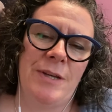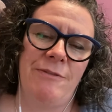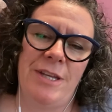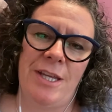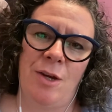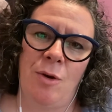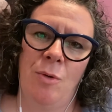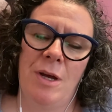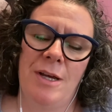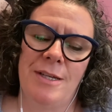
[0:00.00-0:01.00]
a
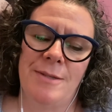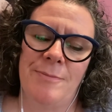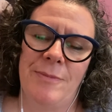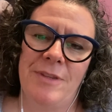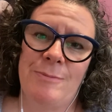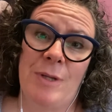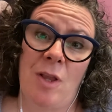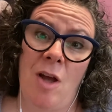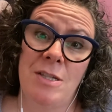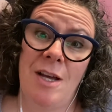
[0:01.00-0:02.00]
video. It's been a
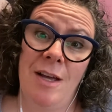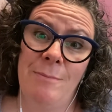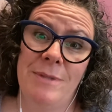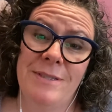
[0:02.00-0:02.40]
long time,